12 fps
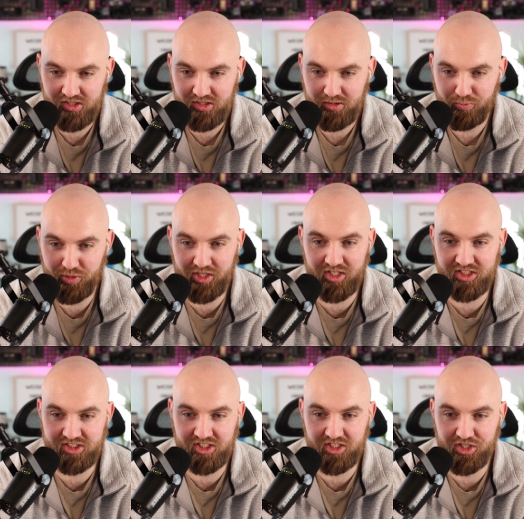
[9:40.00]

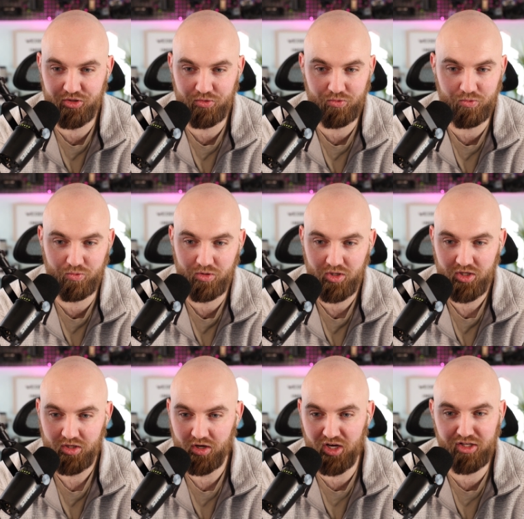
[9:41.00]
because you
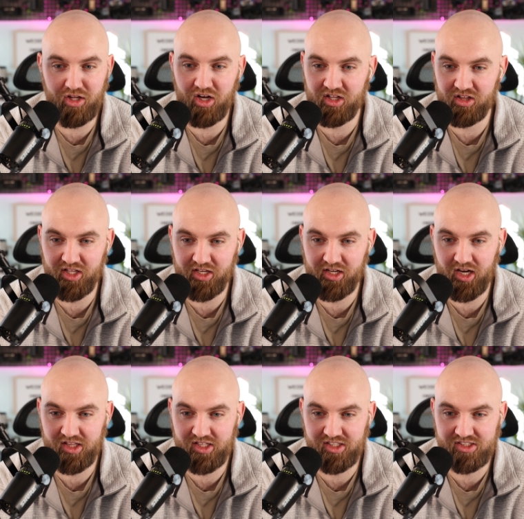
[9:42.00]
unluckily
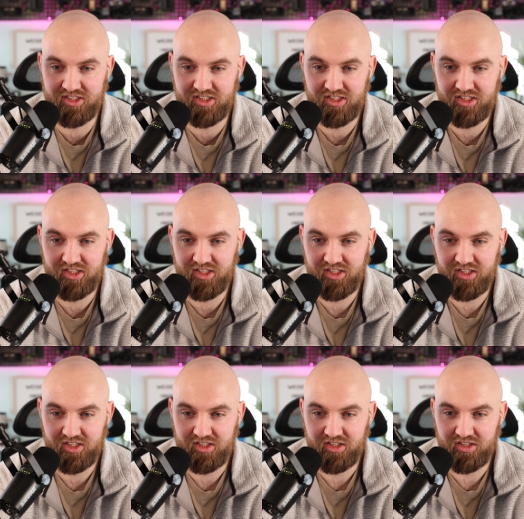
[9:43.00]
got this
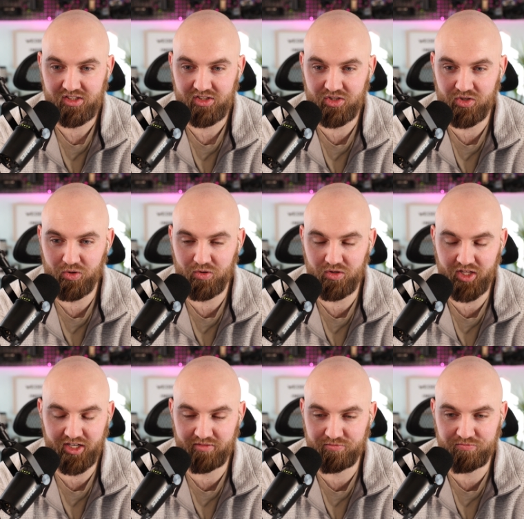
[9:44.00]

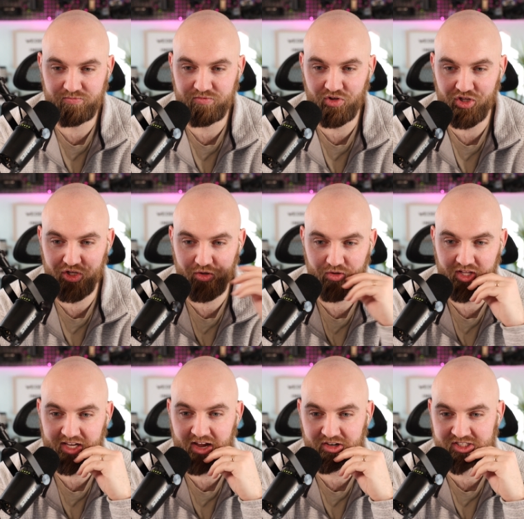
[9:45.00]
like flu like
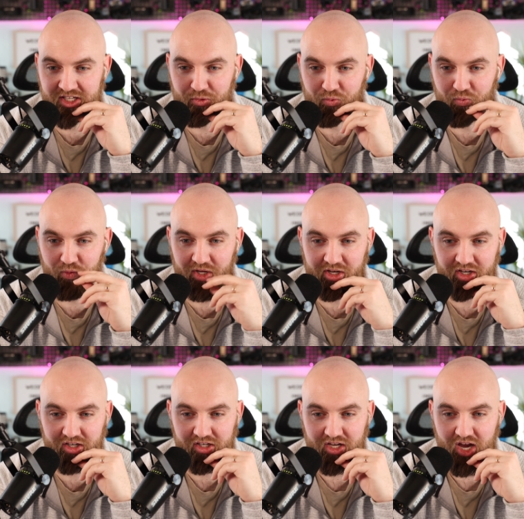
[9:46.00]
how does that like
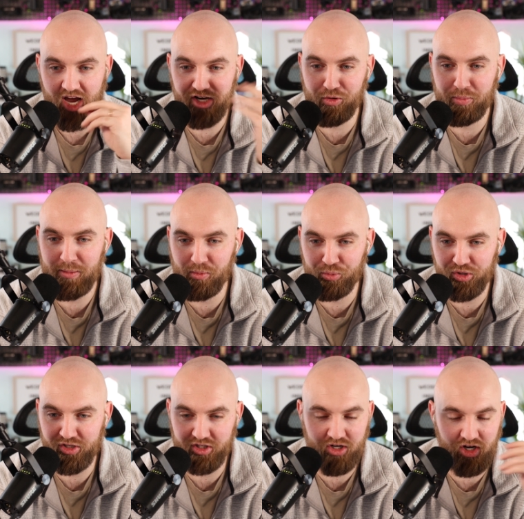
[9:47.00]
i know people put in
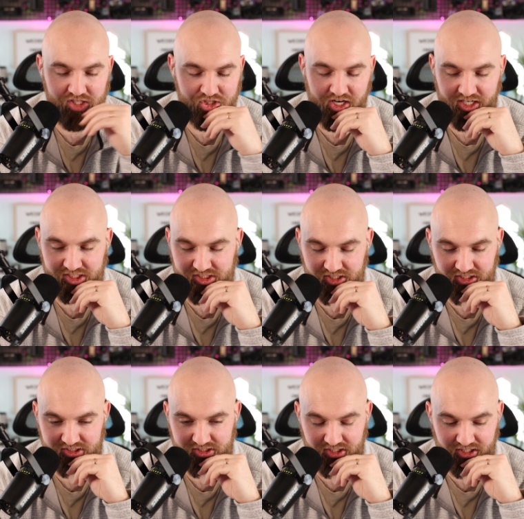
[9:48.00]
their contracts
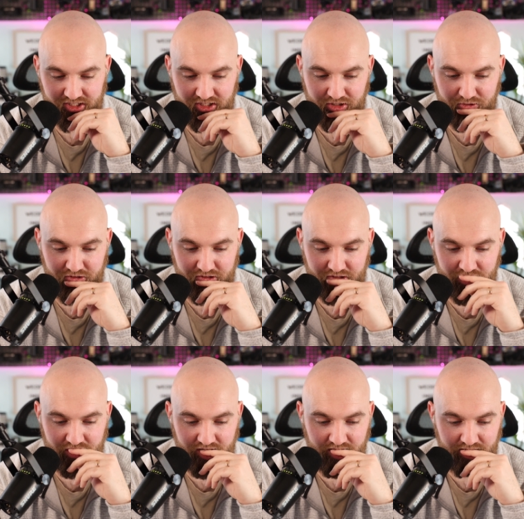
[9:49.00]
things like oh
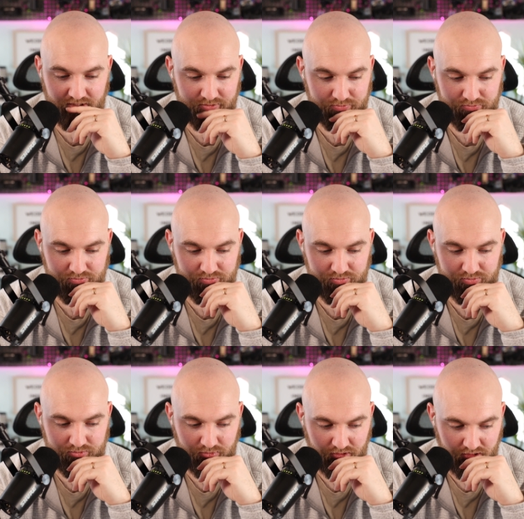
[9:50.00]
uh
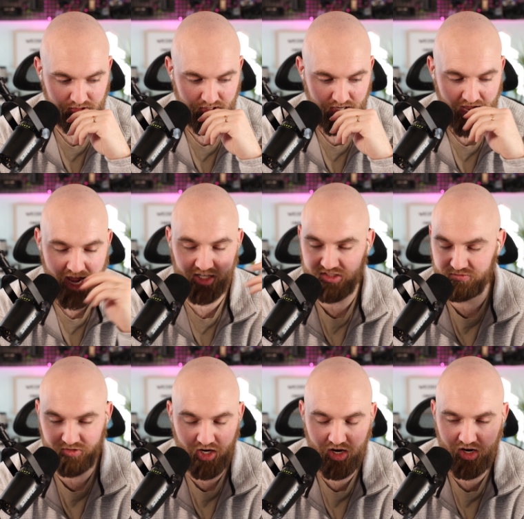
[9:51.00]
act of
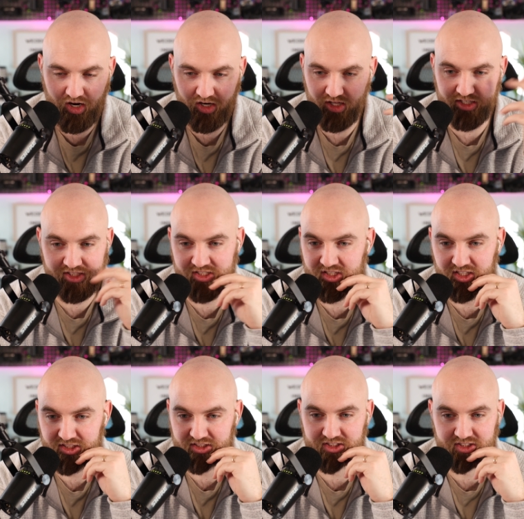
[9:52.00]
god like
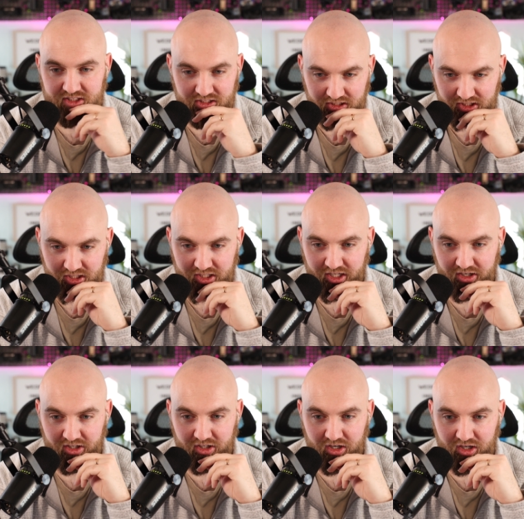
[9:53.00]
things yeah, that
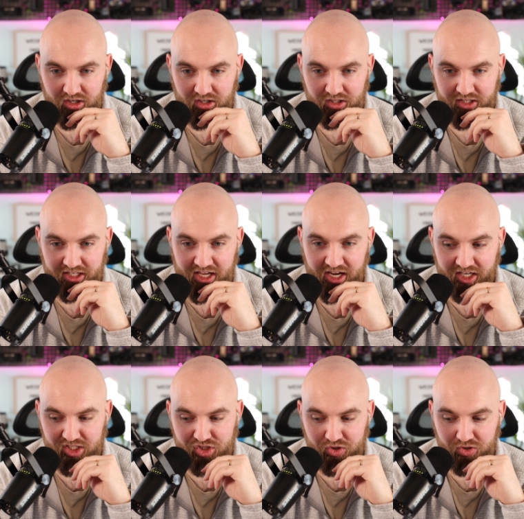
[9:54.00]
are it, it, they can't
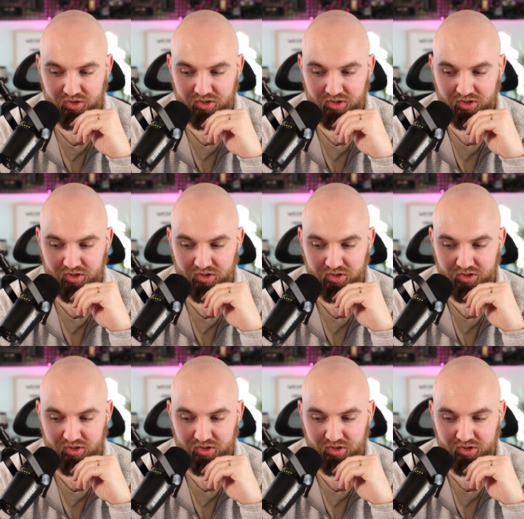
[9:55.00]
control